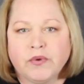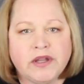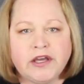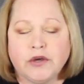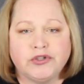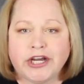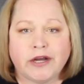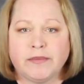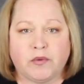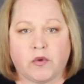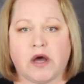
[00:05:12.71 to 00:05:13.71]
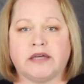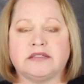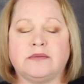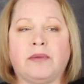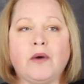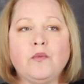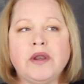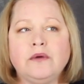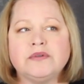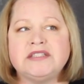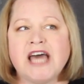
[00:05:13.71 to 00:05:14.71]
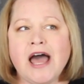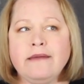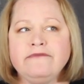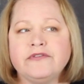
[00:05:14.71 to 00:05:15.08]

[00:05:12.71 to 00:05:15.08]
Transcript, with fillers: really who Jeremy was. But when it was time